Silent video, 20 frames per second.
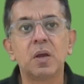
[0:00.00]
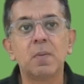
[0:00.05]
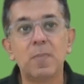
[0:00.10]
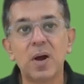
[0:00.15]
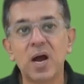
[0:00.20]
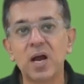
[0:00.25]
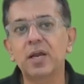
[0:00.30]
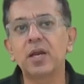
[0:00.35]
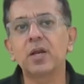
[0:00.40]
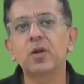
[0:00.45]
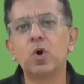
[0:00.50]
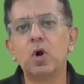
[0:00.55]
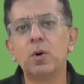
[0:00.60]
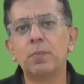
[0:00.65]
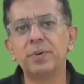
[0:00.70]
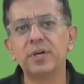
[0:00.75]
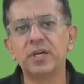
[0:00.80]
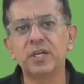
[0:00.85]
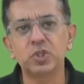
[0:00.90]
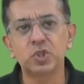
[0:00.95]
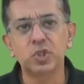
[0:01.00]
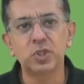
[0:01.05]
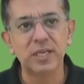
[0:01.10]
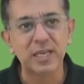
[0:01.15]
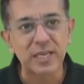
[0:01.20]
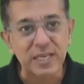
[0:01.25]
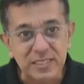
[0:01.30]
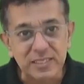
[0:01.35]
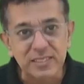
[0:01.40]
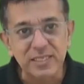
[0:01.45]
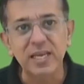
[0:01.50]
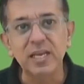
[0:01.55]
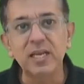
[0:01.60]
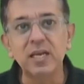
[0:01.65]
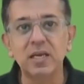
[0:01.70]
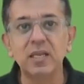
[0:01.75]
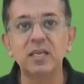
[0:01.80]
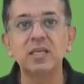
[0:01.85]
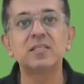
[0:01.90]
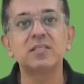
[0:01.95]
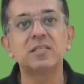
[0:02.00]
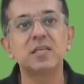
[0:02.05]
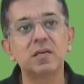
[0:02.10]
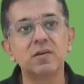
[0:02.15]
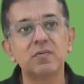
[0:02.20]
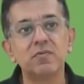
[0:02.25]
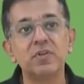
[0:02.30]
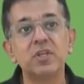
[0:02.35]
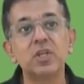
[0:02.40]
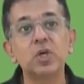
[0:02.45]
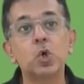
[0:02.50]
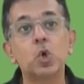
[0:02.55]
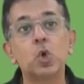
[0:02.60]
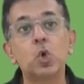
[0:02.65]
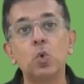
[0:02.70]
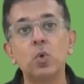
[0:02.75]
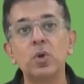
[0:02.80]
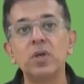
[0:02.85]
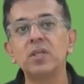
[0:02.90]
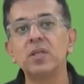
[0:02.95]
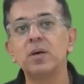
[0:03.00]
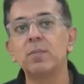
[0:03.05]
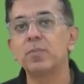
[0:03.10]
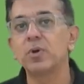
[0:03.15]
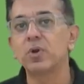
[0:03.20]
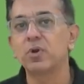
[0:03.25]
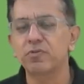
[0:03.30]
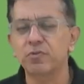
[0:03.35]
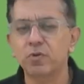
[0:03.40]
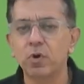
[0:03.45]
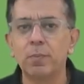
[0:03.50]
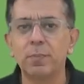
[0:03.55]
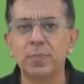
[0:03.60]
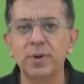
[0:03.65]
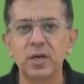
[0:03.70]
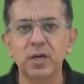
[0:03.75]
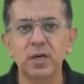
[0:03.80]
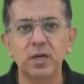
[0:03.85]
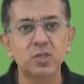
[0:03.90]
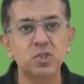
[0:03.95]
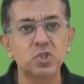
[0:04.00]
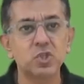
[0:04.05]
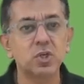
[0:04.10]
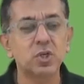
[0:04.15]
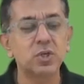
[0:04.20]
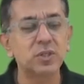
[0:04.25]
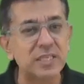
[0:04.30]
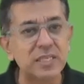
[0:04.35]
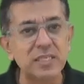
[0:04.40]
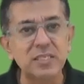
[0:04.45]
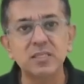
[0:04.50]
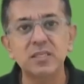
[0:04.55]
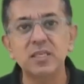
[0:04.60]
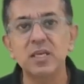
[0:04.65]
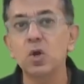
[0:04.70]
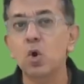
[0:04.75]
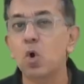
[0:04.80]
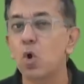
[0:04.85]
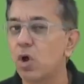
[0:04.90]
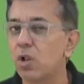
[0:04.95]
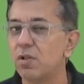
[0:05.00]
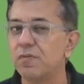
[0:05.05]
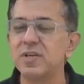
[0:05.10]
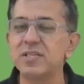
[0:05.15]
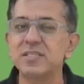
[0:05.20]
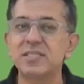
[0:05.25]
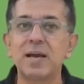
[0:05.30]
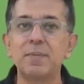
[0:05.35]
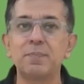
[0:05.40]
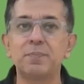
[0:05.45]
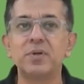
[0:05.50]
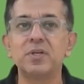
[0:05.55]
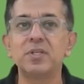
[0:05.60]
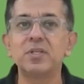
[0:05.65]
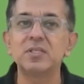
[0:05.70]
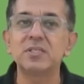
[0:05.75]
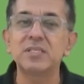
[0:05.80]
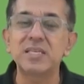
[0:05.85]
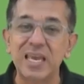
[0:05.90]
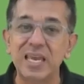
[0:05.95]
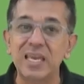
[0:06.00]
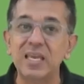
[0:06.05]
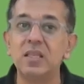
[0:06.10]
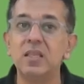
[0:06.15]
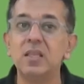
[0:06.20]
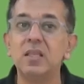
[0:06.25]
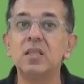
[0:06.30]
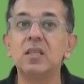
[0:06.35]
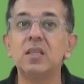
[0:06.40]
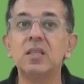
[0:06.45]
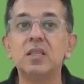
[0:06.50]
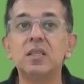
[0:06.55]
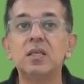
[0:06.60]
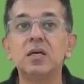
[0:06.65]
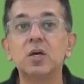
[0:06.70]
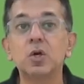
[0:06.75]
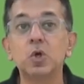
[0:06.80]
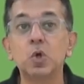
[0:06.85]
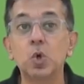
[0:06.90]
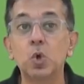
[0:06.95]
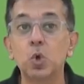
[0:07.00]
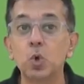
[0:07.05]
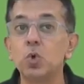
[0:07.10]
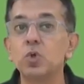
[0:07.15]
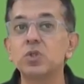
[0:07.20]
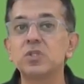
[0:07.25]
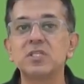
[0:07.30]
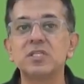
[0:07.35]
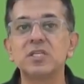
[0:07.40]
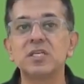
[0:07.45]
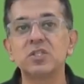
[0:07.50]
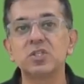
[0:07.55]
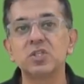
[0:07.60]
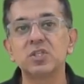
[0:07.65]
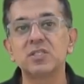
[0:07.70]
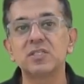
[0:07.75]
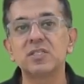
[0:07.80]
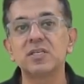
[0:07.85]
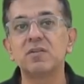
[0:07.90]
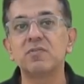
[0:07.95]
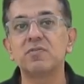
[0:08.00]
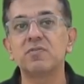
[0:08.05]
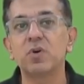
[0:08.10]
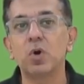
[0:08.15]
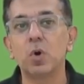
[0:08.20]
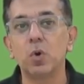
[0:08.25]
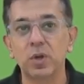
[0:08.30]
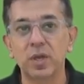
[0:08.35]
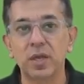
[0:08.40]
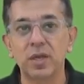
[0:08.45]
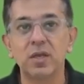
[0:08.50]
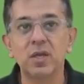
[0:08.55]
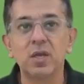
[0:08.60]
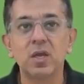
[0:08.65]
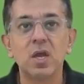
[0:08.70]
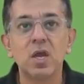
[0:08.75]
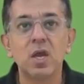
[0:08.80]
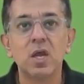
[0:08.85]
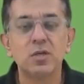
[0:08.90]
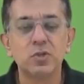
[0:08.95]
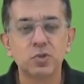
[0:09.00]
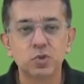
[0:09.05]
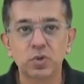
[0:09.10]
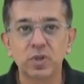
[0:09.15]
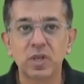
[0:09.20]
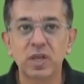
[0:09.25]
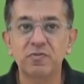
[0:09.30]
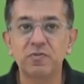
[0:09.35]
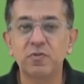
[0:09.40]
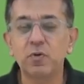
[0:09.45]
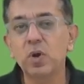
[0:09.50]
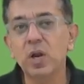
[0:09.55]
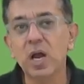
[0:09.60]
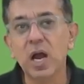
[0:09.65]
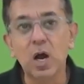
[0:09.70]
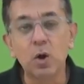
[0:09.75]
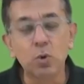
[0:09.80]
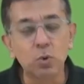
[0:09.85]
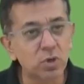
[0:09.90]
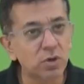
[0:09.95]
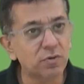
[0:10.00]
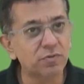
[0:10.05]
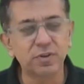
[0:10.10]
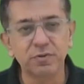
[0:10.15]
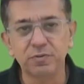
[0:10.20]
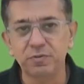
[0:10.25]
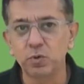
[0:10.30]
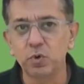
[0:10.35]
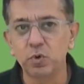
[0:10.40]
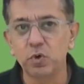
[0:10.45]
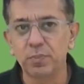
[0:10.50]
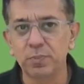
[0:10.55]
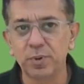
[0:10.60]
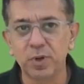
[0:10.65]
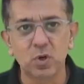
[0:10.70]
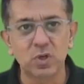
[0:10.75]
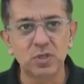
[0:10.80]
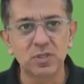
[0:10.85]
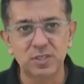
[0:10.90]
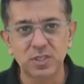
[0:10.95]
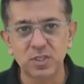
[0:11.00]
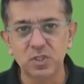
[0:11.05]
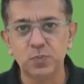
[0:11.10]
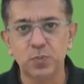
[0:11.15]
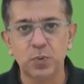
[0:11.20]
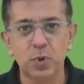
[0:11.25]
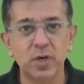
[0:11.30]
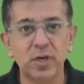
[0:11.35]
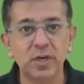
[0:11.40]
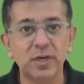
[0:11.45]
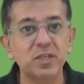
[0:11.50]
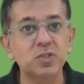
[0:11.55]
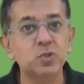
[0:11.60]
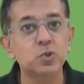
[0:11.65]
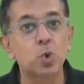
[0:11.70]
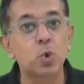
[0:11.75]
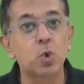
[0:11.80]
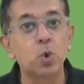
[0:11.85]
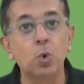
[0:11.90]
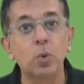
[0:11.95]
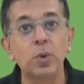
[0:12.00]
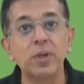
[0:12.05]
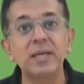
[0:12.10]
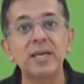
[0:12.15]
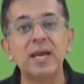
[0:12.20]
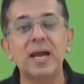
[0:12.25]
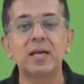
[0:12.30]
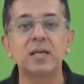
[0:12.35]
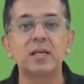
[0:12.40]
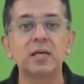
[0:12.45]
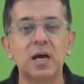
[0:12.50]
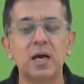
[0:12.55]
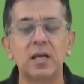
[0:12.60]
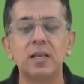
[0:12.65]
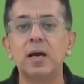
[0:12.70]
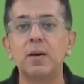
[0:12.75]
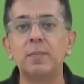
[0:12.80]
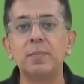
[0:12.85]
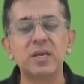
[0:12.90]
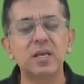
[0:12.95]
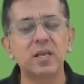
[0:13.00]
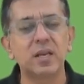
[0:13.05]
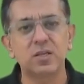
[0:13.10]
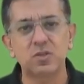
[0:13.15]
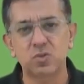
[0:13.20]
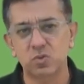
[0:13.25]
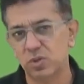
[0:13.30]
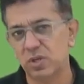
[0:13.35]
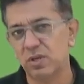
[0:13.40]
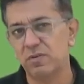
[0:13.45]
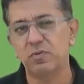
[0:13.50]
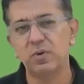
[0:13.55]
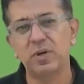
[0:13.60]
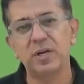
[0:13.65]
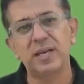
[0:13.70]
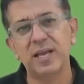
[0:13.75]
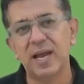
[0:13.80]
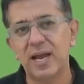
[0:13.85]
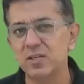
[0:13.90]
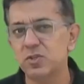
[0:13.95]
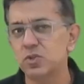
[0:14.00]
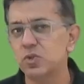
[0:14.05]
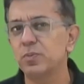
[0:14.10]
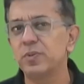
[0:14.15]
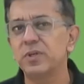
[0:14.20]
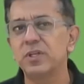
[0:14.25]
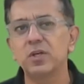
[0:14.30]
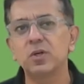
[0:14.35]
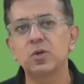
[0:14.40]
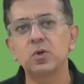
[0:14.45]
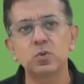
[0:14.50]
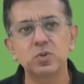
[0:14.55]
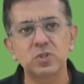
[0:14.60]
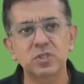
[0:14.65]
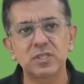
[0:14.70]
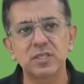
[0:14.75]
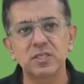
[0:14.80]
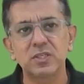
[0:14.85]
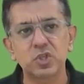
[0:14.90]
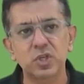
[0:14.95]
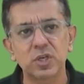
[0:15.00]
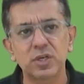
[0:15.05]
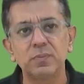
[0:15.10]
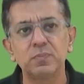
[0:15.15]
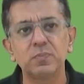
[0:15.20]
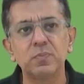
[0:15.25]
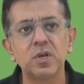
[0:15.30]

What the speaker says: Market competition is increasing with a growing number of competitors. Now, this thing always happens in the growth stage itself. Okay. So therefore, out of the four, because this product is growing at an alarming rate, so therefore it has to be the growth stage here.